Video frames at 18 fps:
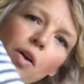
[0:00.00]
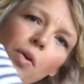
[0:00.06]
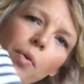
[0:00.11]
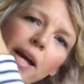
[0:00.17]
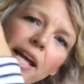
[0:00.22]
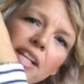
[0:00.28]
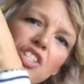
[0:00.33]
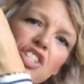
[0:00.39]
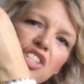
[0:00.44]

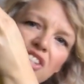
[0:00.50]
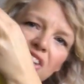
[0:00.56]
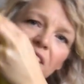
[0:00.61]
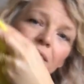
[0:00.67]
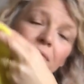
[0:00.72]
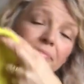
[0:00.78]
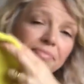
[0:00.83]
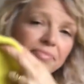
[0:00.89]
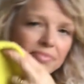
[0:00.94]
which
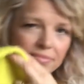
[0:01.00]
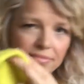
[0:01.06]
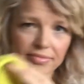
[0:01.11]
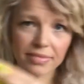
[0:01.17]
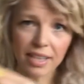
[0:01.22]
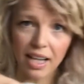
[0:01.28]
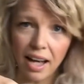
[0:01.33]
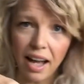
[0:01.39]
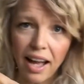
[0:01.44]

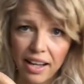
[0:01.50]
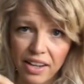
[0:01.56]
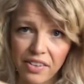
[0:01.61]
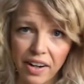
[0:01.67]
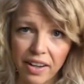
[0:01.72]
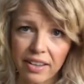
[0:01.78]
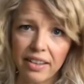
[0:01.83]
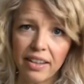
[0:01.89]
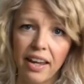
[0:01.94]
I
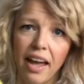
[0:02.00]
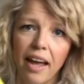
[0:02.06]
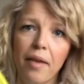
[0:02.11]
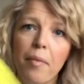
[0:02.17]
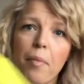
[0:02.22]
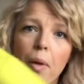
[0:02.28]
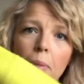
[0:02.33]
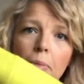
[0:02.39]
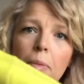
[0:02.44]
grant you,
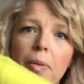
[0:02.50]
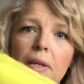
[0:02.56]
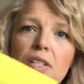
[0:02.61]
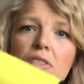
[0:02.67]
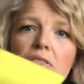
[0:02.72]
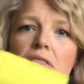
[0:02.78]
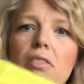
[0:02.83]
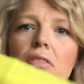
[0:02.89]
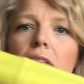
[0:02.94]
probably
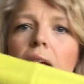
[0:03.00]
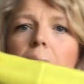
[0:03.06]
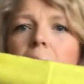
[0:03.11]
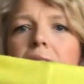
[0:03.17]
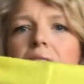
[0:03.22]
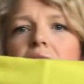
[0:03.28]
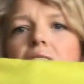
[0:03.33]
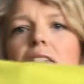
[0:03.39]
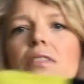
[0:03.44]
does look a
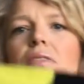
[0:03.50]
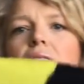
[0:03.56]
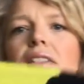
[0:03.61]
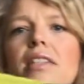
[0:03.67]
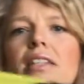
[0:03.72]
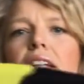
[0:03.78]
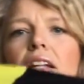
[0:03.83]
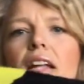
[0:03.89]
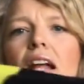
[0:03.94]
bit
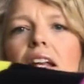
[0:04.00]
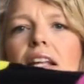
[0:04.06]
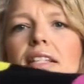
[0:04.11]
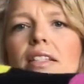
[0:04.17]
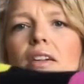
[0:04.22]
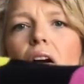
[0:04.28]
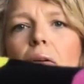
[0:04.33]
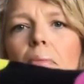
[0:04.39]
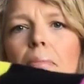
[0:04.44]
disgusting, and
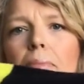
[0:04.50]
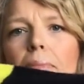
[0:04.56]
it's got